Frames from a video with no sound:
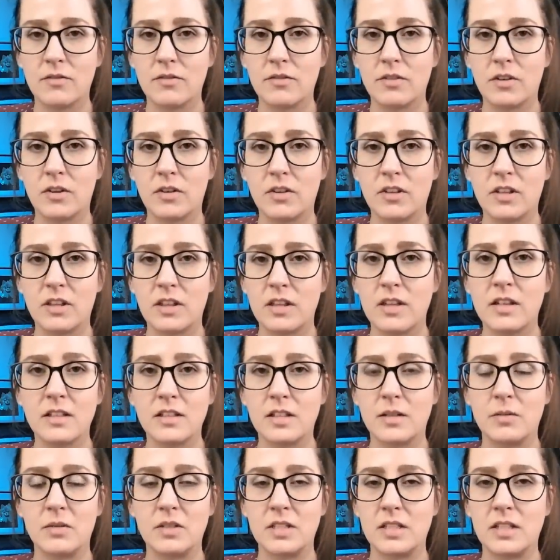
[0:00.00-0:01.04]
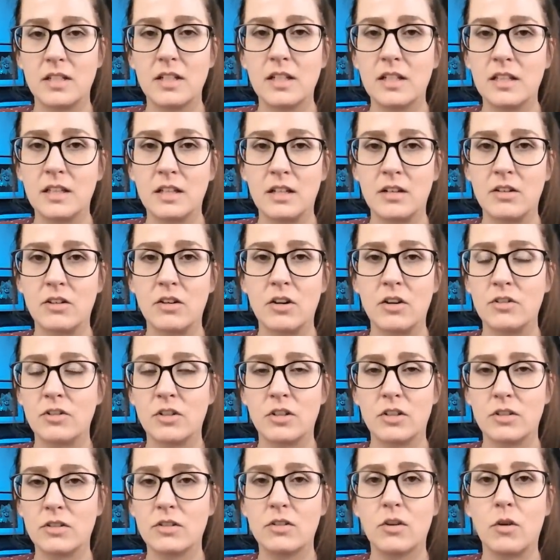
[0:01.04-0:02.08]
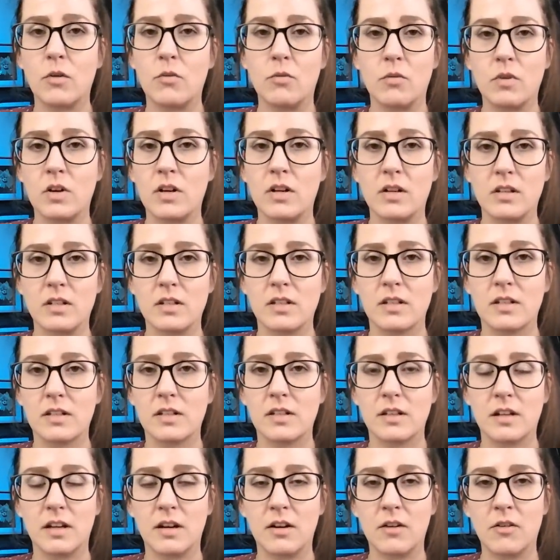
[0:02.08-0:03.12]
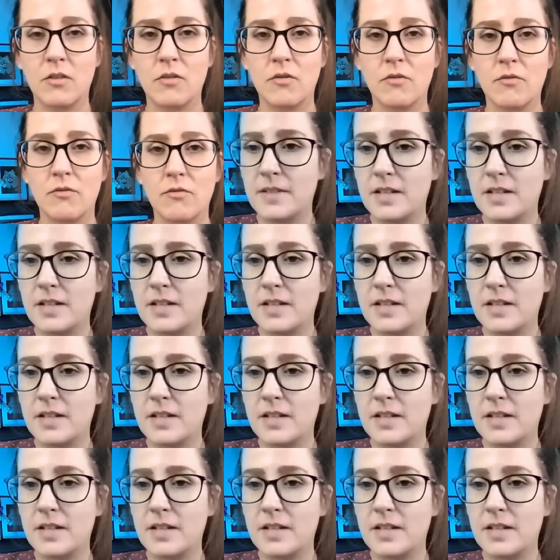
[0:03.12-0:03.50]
For all the things I was seeing, there are just no words, you know?